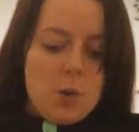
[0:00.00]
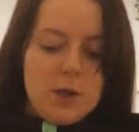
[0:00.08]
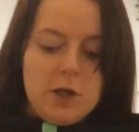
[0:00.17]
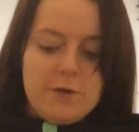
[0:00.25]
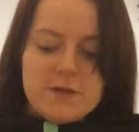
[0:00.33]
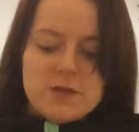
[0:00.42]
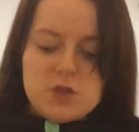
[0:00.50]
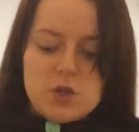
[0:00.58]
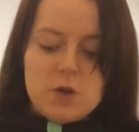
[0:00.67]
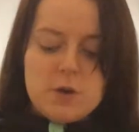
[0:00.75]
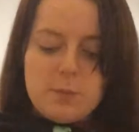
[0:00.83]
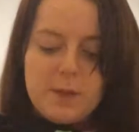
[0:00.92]
Oh, I love it too.
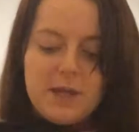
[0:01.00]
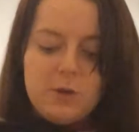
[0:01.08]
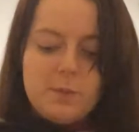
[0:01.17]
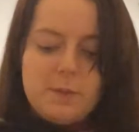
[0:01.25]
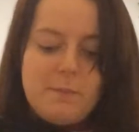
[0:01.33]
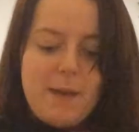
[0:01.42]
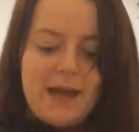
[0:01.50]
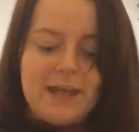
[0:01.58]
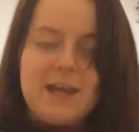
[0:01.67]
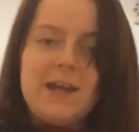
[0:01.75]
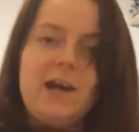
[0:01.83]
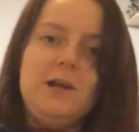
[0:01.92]
It'll be a little bit
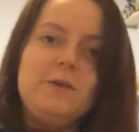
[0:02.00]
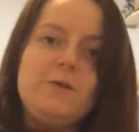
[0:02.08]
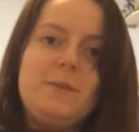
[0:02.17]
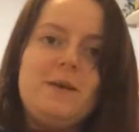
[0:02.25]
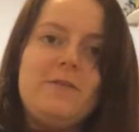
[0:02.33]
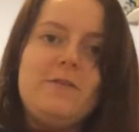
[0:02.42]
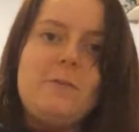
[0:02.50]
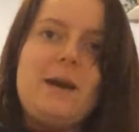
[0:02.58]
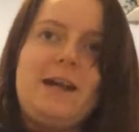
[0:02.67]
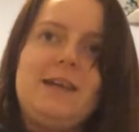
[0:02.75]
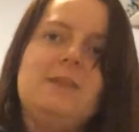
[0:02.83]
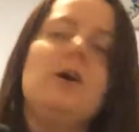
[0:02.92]
baggy. I love a bit of a
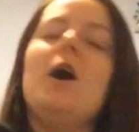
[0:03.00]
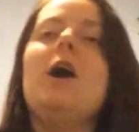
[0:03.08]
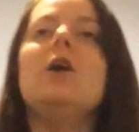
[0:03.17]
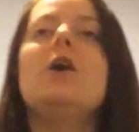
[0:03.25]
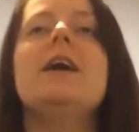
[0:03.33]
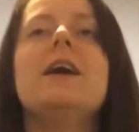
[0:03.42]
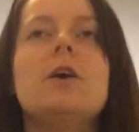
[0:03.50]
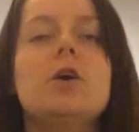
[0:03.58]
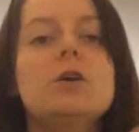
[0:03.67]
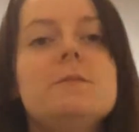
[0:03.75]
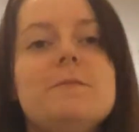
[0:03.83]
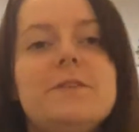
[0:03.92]
bag. I like
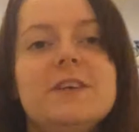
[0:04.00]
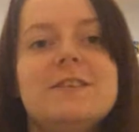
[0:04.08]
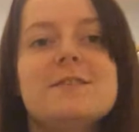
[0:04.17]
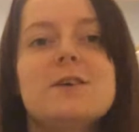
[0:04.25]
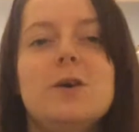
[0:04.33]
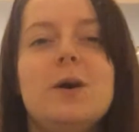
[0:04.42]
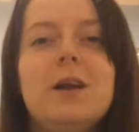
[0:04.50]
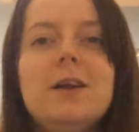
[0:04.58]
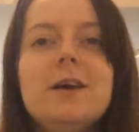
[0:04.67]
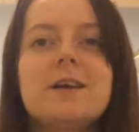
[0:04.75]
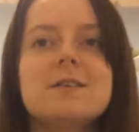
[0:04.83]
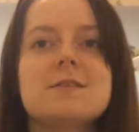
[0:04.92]
comfort, so I
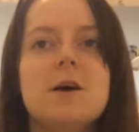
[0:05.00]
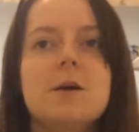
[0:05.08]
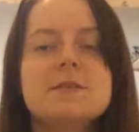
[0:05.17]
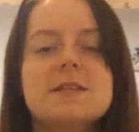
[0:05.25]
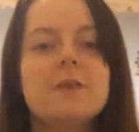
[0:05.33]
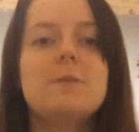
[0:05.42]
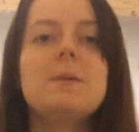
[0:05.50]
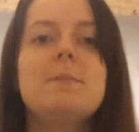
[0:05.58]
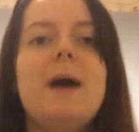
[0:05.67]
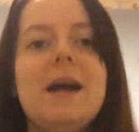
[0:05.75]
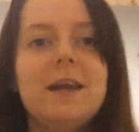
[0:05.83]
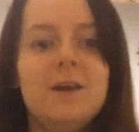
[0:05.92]
like tops that are a bit
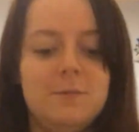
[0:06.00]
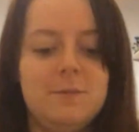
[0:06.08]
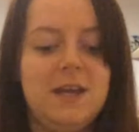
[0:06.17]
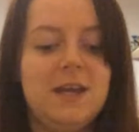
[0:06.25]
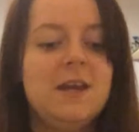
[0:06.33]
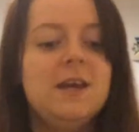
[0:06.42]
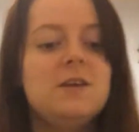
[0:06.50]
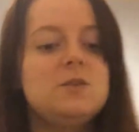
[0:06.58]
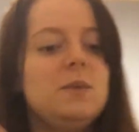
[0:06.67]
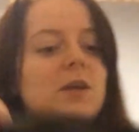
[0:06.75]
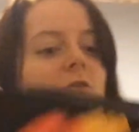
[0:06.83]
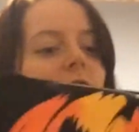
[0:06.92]
baggy on me.
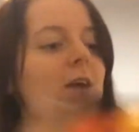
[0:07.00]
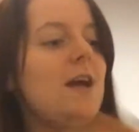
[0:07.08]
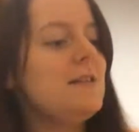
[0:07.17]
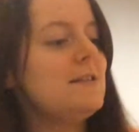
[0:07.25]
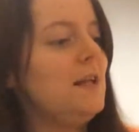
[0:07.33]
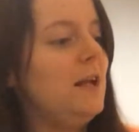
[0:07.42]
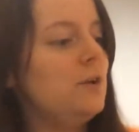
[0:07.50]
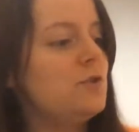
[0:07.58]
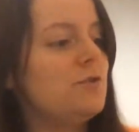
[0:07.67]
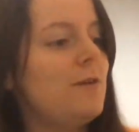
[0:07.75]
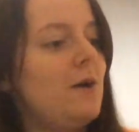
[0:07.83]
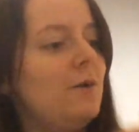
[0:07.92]
It'd be great to
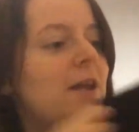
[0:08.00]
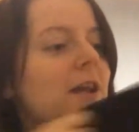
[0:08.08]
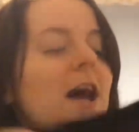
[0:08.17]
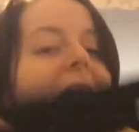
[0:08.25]
lounge around in.